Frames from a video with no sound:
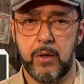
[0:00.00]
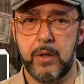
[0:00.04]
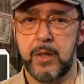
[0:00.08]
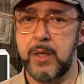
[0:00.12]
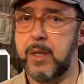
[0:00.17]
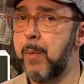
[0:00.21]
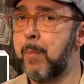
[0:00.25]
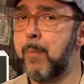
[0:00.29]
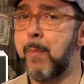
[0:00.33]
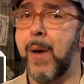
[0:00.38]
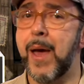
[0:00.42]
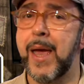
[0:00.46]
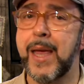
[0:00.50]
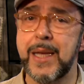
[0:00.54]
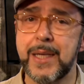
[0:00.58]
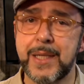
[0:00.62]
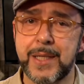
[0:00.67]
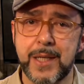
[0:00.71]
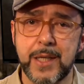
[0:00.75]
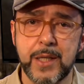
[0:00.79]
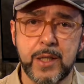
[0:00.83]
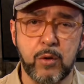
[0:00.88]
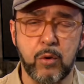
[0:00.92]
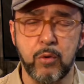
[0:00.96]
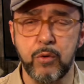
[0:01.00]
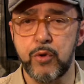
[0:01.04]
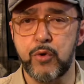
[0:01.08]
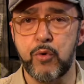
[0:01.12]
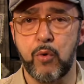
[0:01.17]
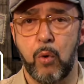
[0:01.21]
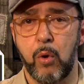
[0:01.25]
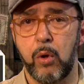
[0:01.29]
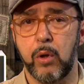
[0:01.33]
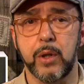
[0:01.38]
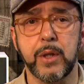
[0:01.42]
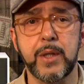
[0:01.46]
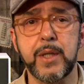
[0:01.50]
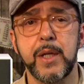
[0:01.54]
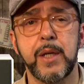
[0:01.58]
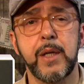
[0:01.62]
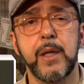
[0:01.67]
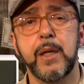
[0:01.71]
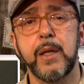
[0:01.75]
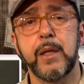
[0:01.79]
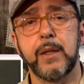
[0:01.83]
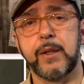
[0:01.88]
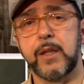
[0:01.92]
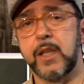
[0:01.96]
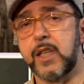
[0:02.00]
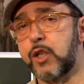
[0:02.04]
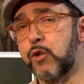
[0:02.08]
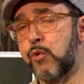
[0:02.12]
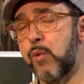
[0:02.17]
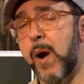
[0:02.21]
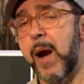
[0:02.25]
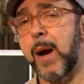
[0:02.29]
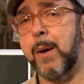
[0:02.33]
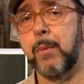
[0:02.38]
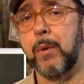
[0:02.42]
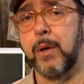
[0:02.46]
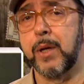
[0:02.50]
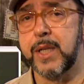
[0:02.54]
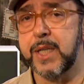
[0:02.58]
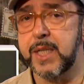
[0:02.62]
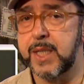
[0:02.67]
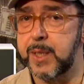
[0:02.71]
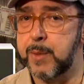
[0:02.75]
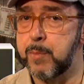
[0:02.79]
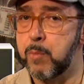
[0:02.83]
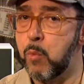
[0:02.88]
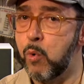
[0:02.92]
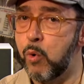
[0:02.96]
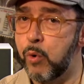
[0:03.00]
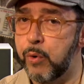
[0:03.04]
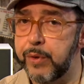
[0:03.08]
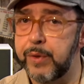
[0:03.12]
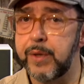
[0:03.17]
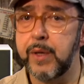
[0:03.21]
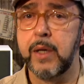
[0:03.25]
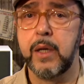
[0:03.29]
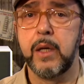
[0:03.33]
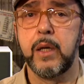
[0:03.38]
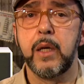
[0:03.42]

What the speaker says: The bass is controlled, the treble is smooth,